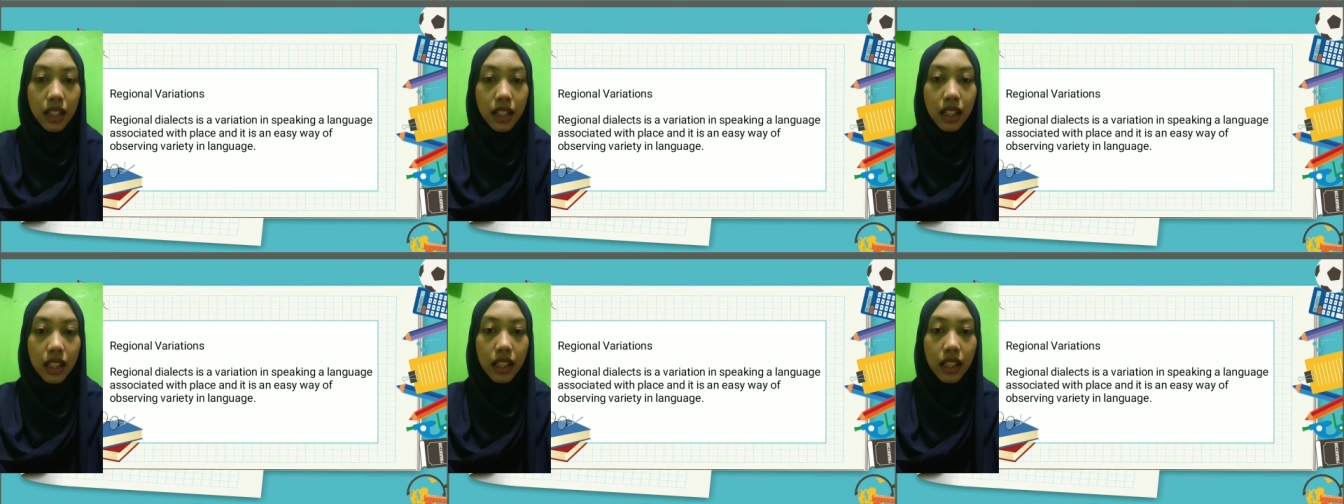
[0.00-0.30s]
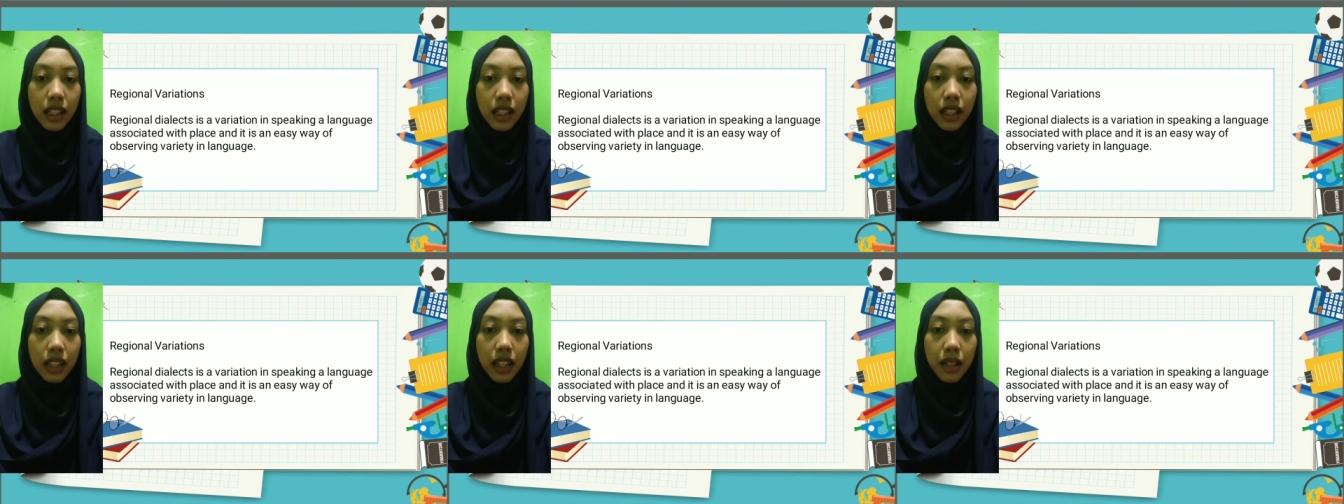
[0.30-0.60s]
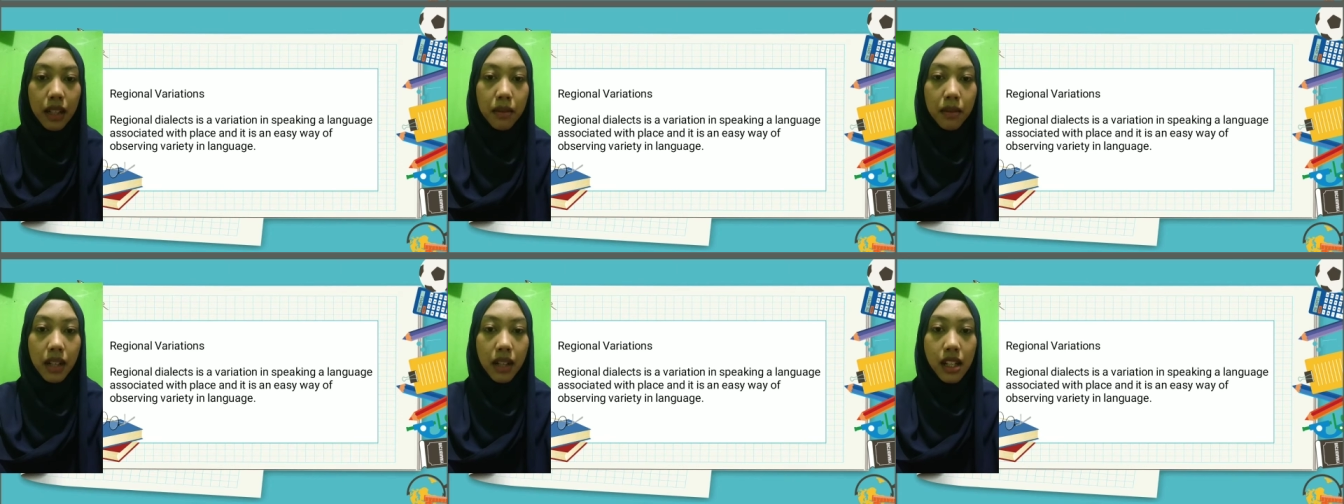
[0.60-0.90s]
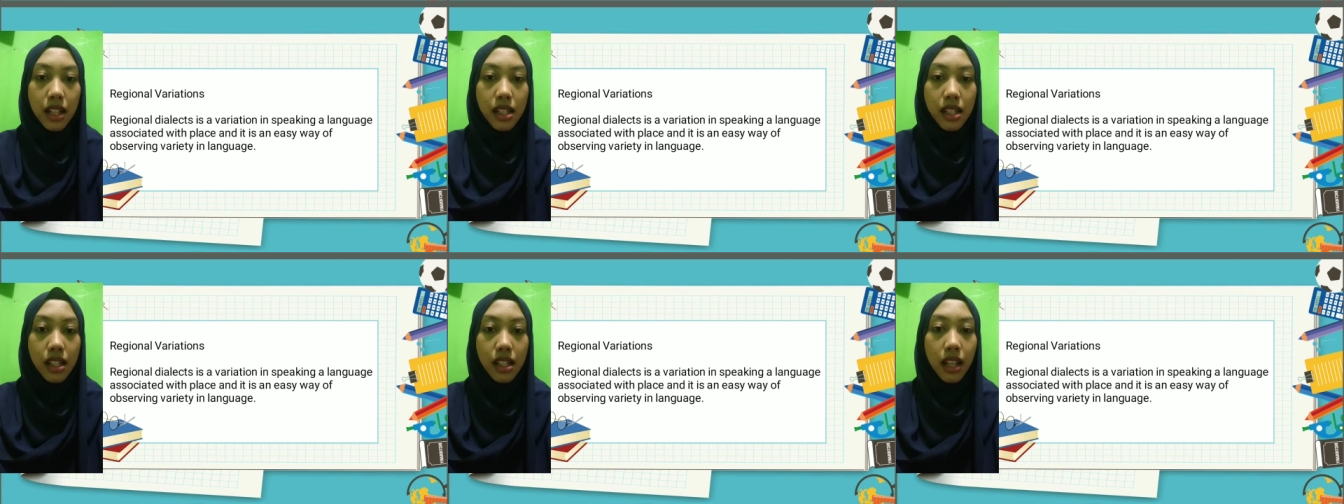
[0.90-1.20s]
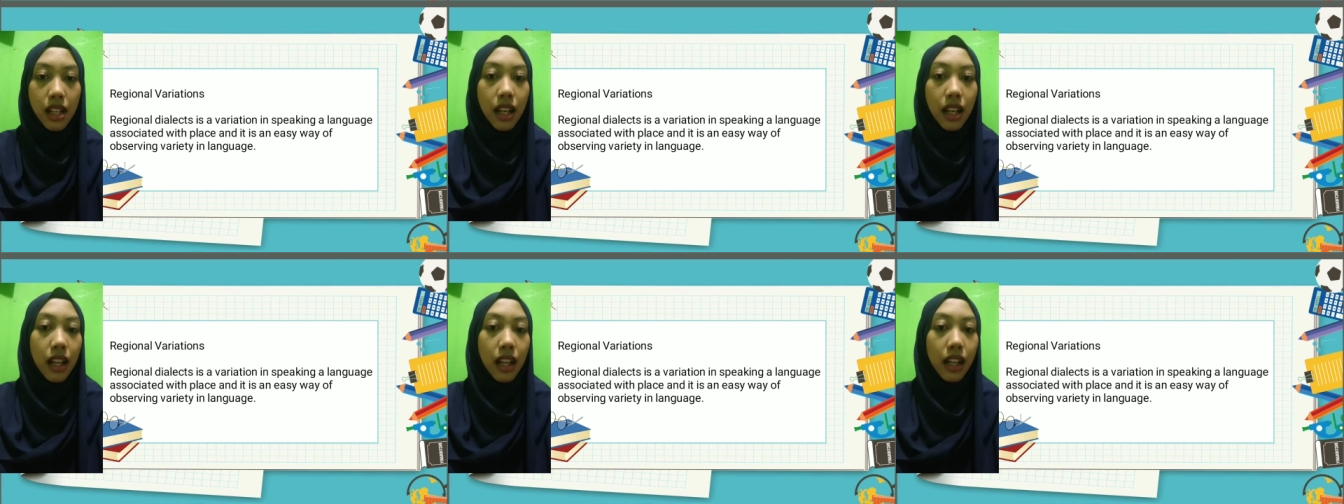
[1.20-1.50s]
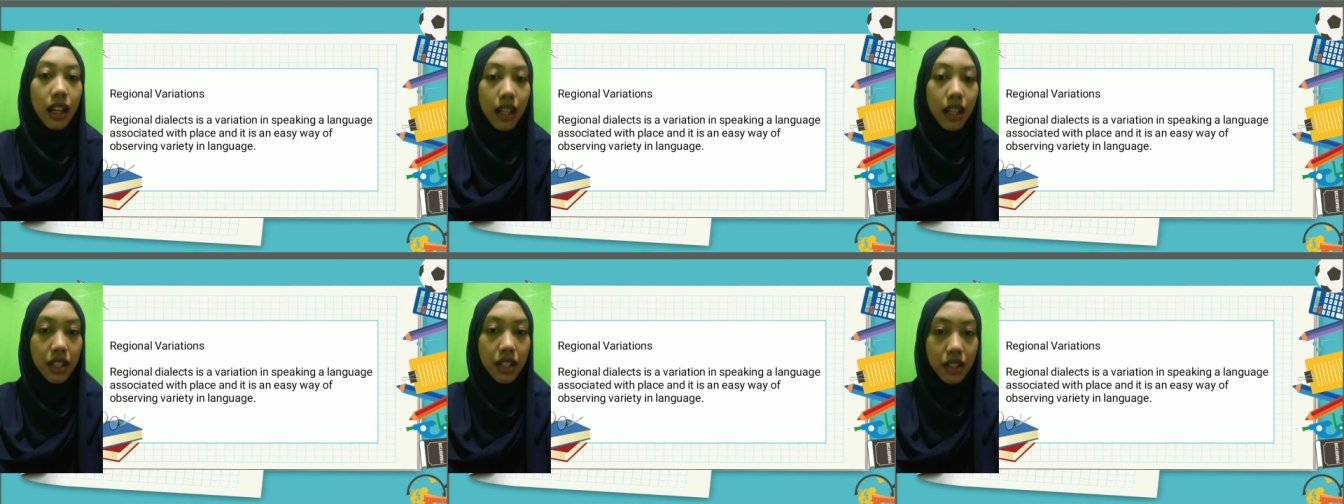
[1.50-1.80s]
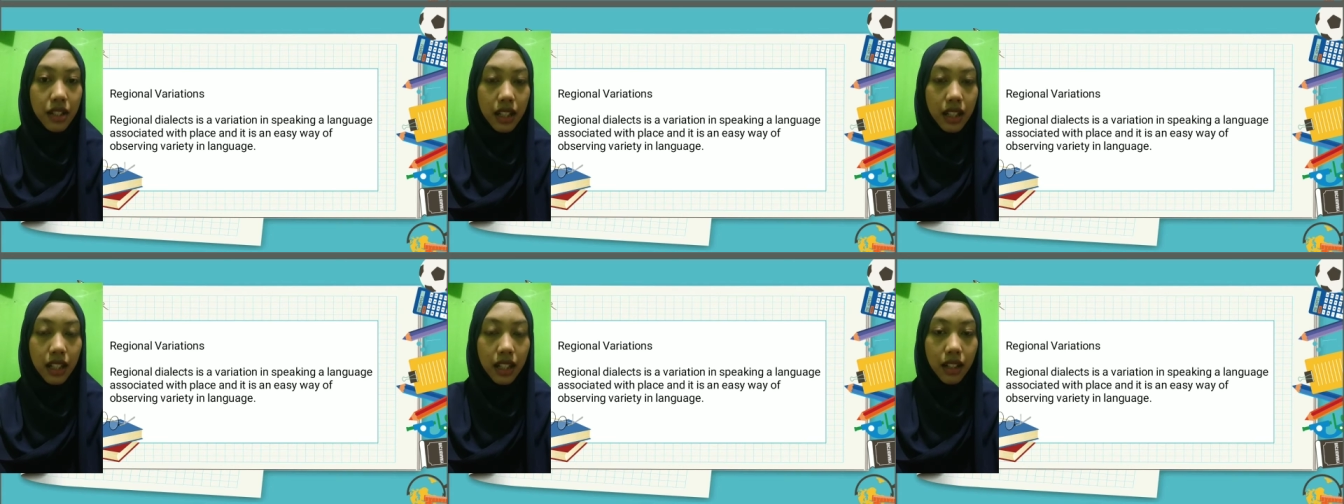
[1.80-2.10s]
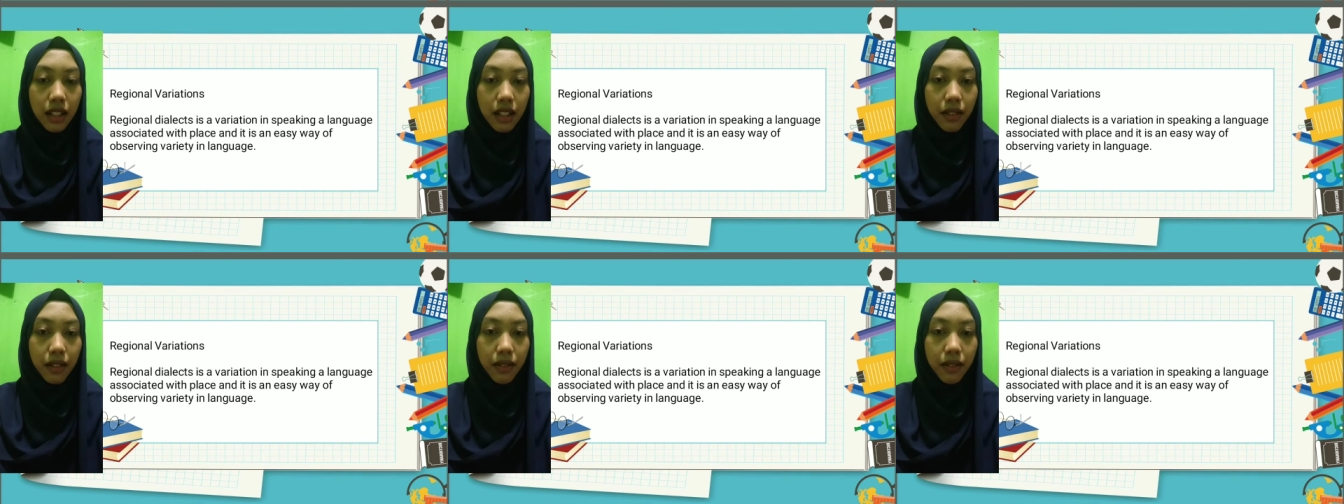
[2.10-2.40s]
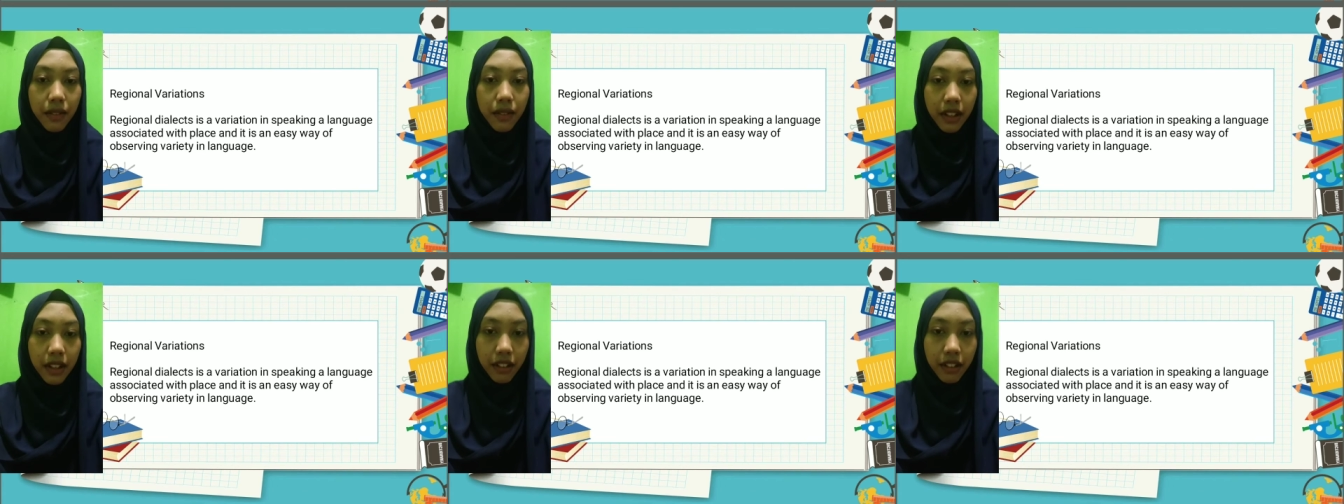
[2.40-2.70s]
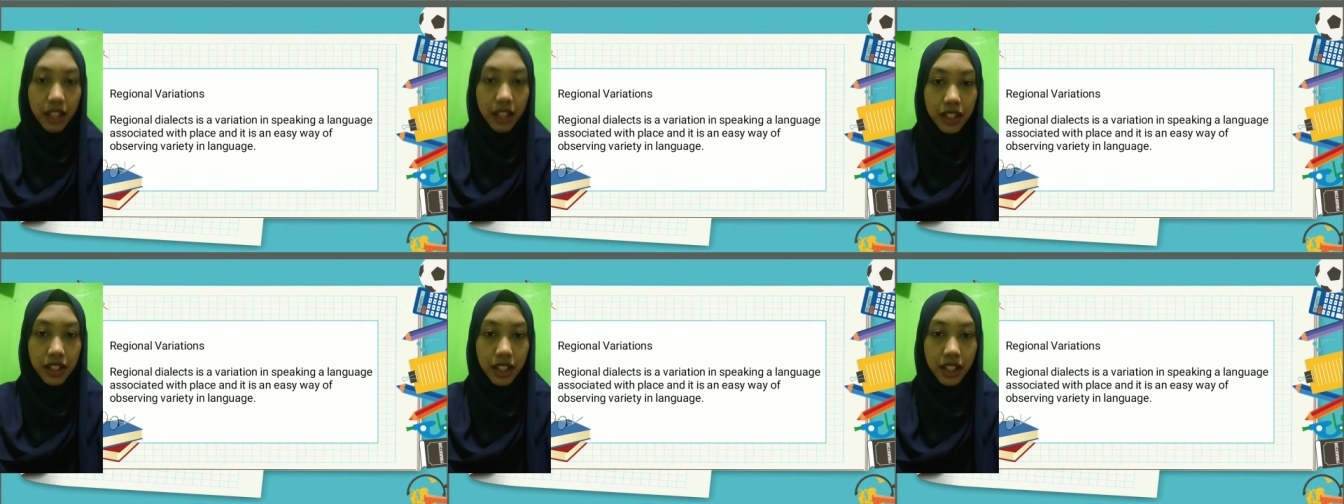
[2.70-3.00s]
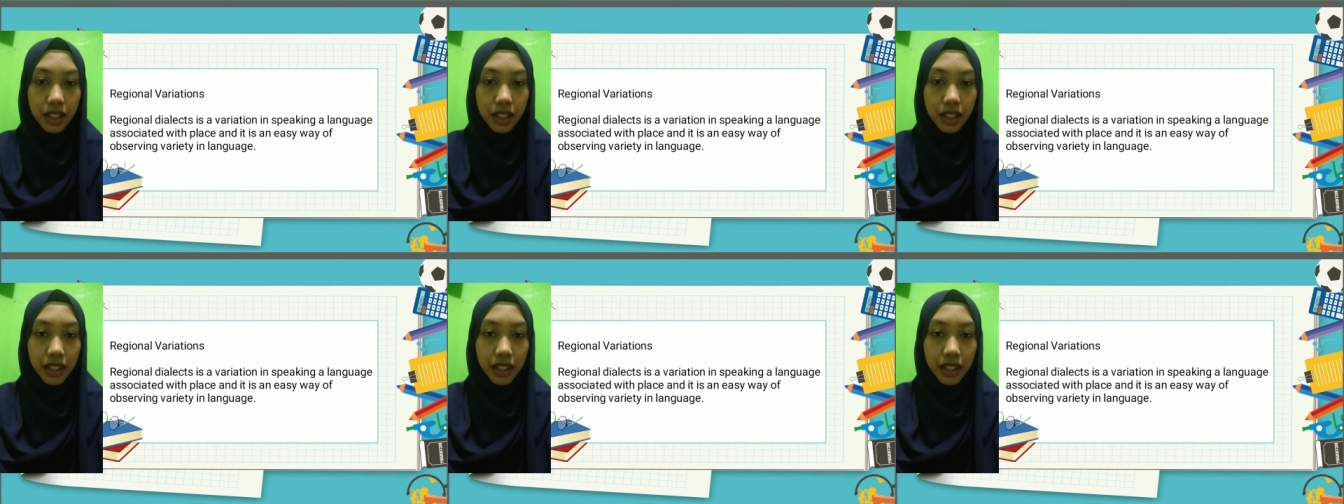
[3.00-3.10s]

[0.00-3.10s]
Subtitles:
I'm as regional variation.